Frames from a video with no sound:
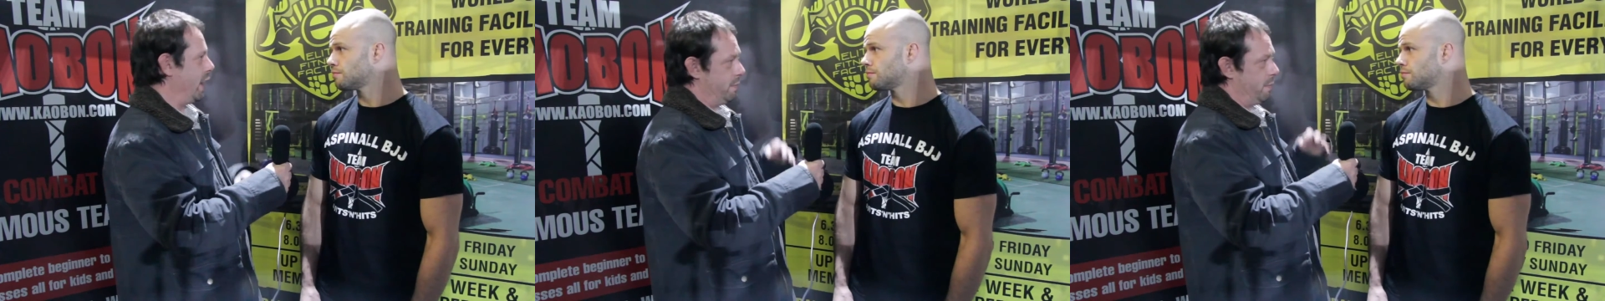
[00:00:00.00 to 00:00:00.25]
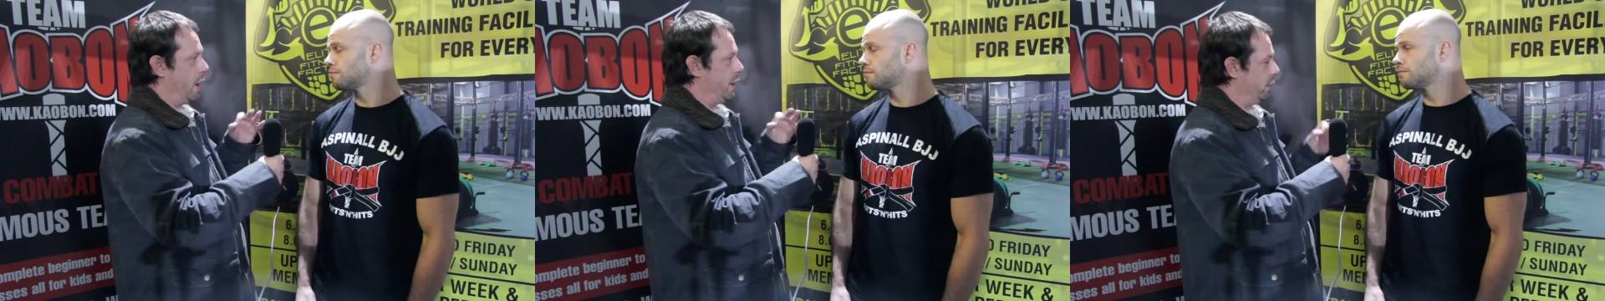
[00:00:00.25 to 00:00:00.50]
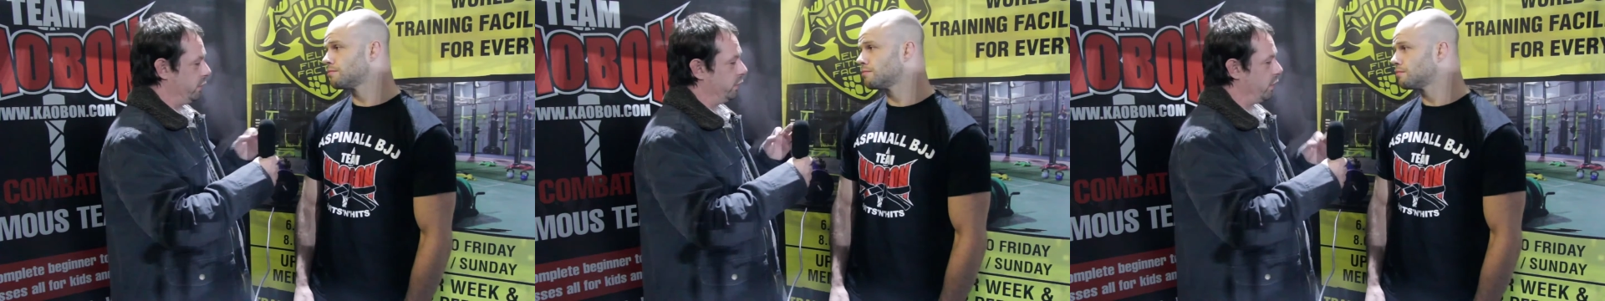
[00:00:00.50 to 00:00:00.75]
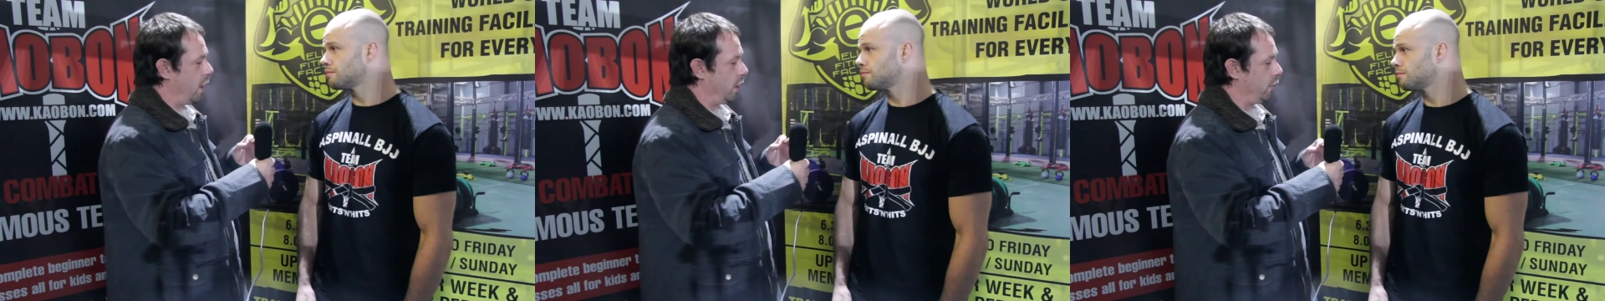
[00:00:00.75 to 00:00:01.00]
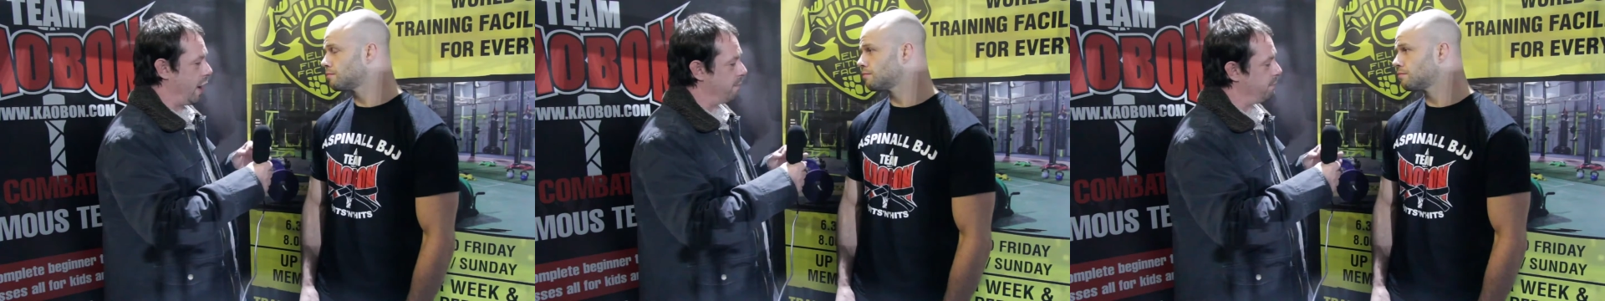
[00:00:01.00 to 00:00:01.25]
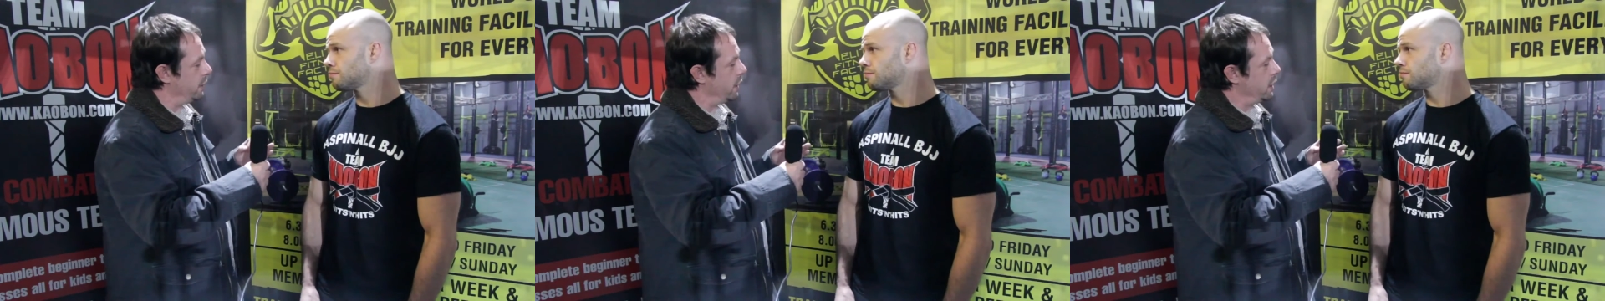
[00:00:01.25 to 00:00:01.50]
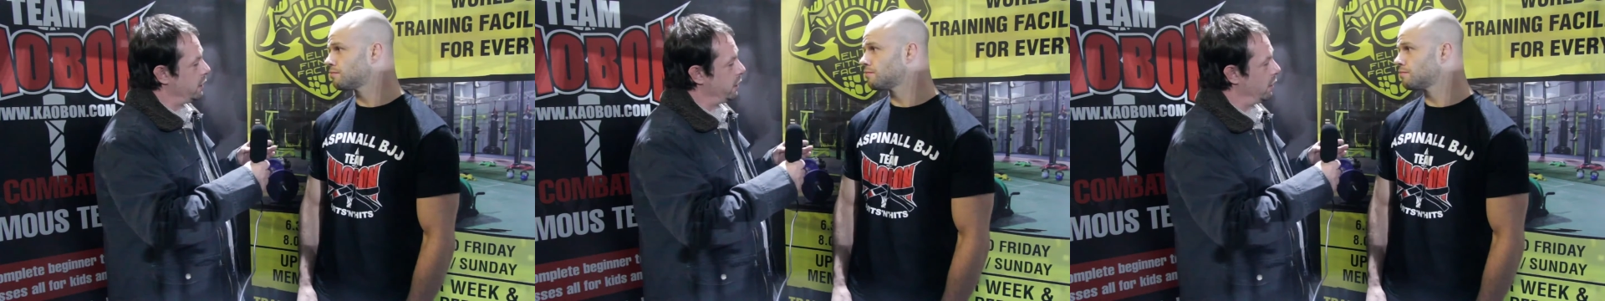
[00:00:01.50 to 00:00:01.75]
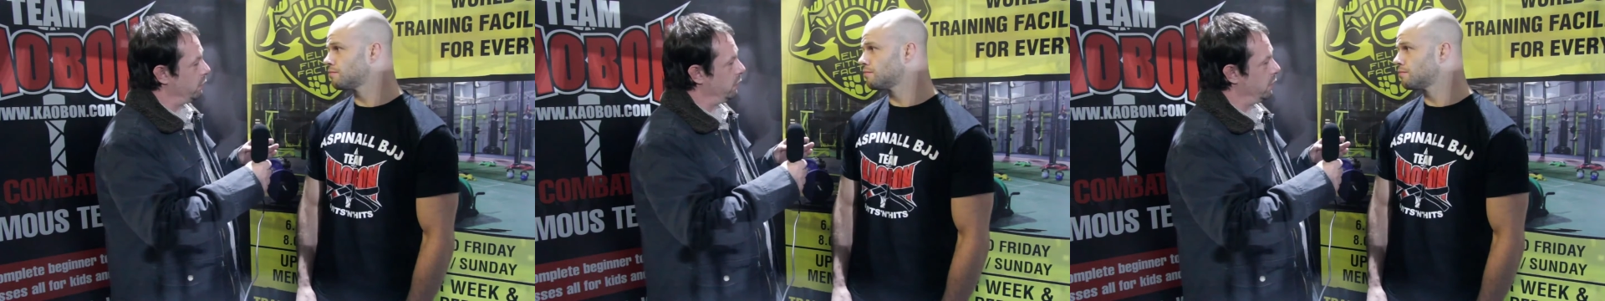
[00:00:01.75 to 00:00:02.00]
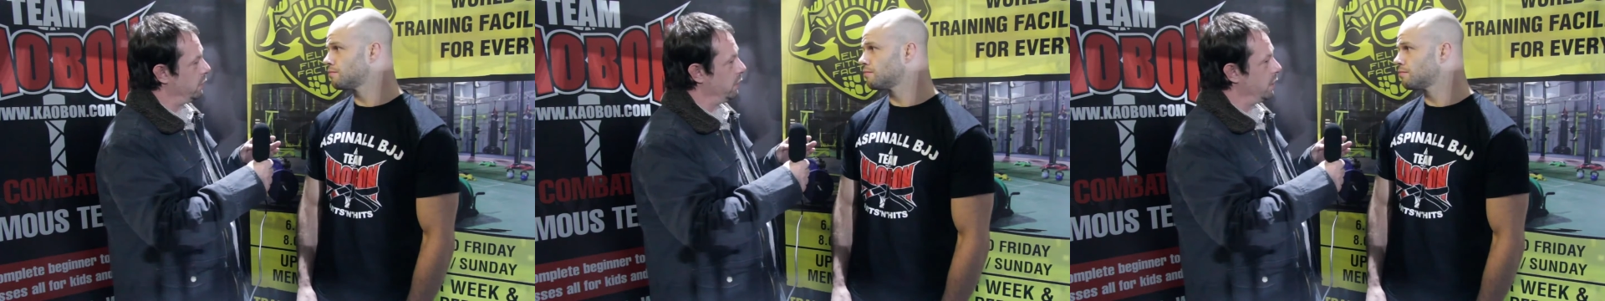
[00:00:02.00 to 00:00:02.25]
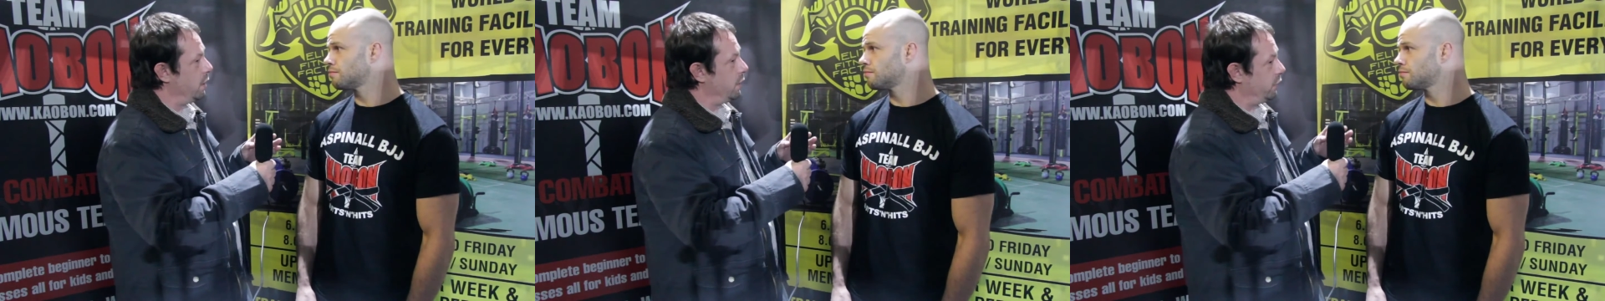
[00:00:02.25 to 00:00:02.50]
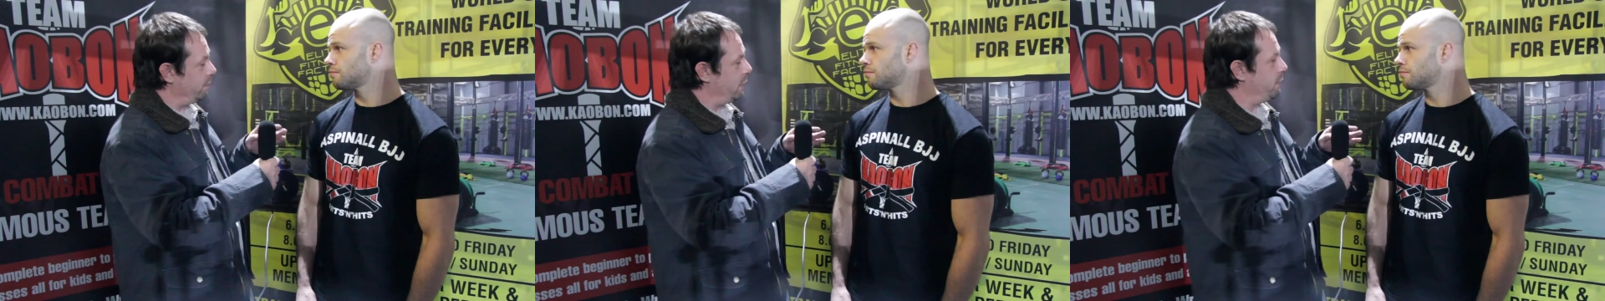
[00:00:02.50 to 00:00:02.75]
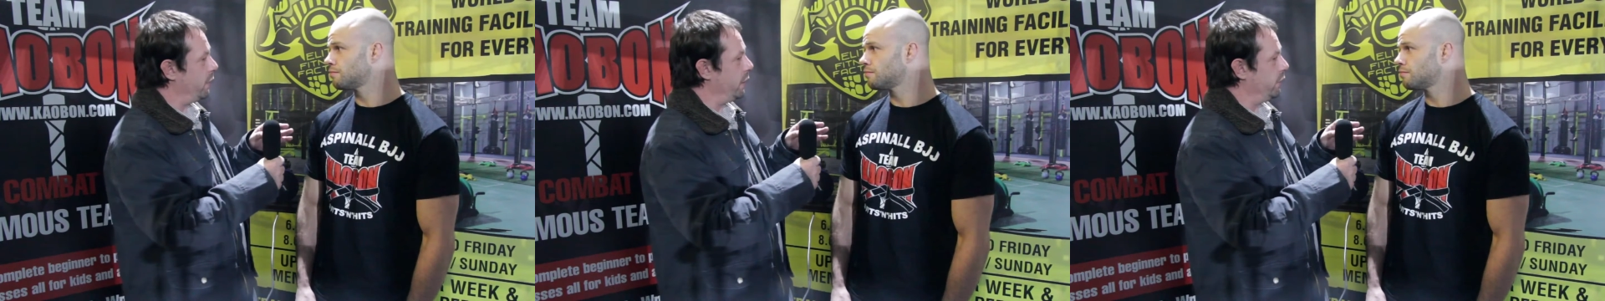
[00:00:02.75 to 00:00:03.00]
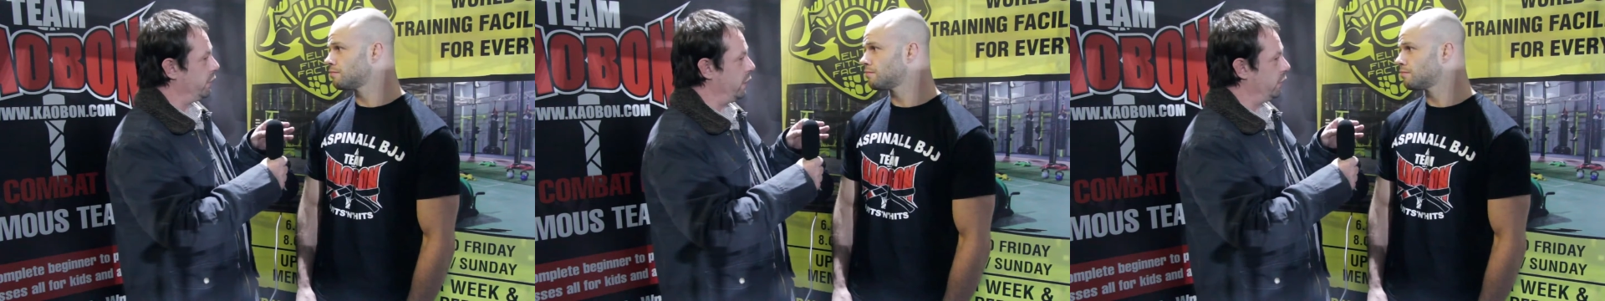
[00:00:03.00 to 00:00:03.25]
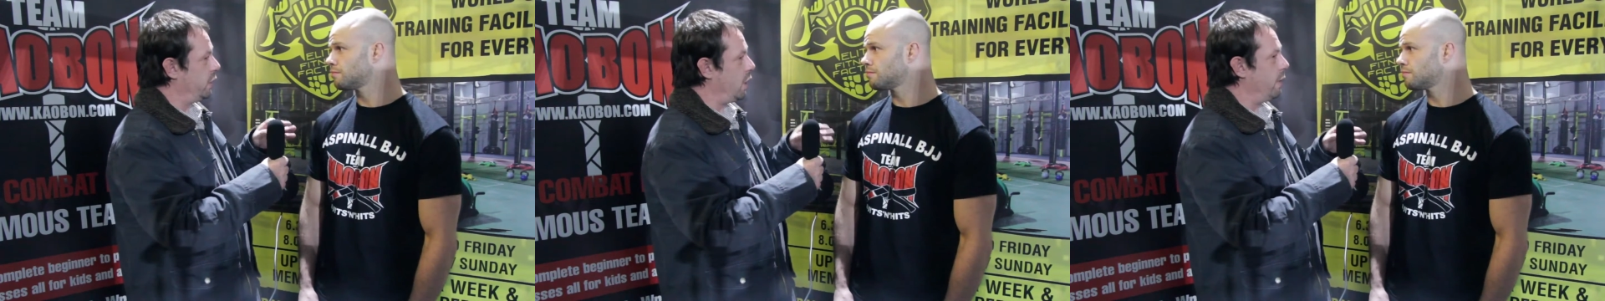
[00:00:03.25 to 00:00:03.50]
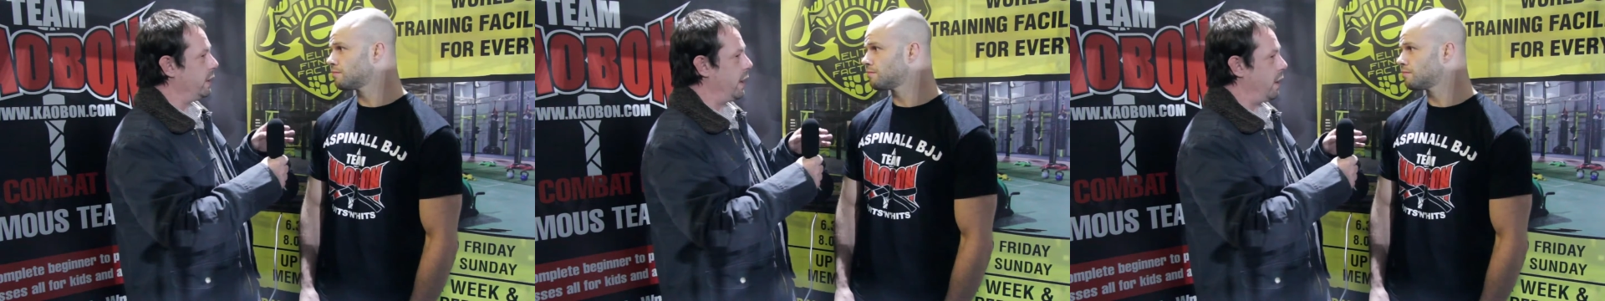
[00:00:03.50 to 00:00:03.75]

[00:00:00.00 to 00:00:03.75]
Speaker 1: anybody or to talk crap. But you know, the, simply put, is is going